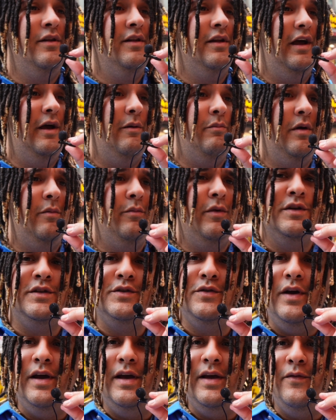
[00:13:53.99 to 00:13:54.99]
I'm not
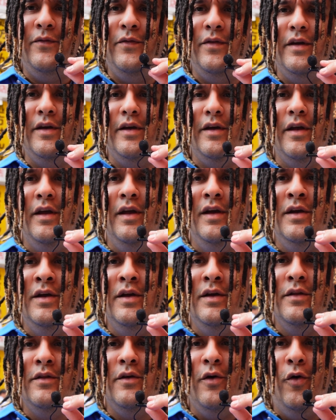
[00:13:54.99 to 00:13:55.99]
sure if the
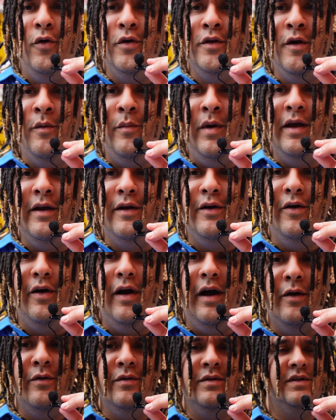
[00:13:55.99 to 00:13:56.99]
audio might have
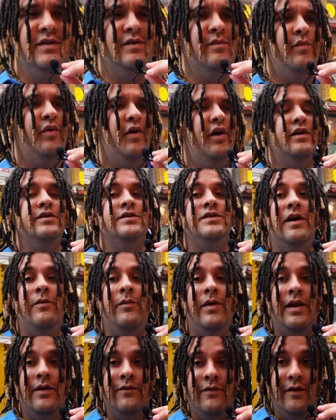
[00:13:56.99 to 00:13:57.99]
cut out in some parts. I
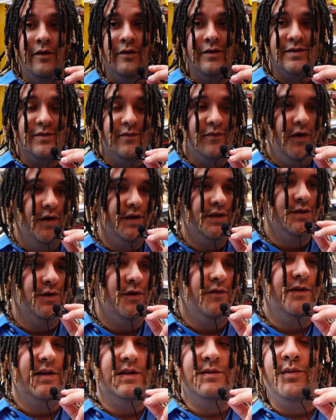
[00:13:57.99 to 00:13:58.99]
might have to do some
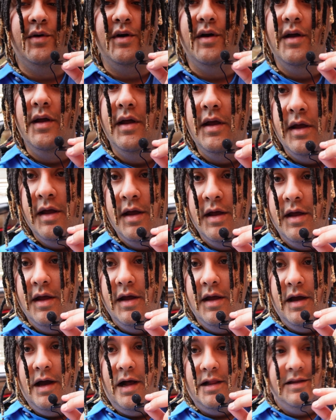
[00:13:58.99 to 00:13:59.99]
voiceovers, but
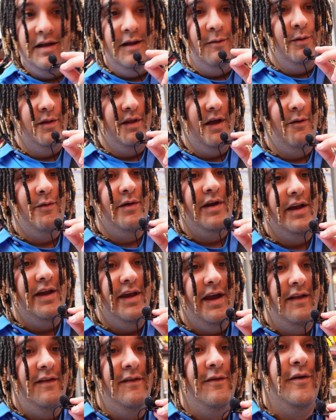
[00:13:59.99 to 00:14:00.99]
I'll deal with that when I
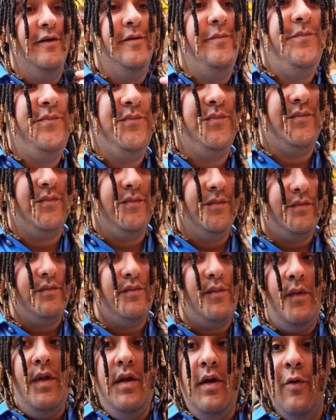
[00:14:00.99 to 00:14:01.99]
get to it.
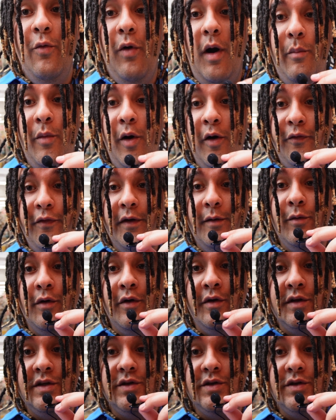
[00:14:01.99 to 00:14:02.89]
One more thing we're going to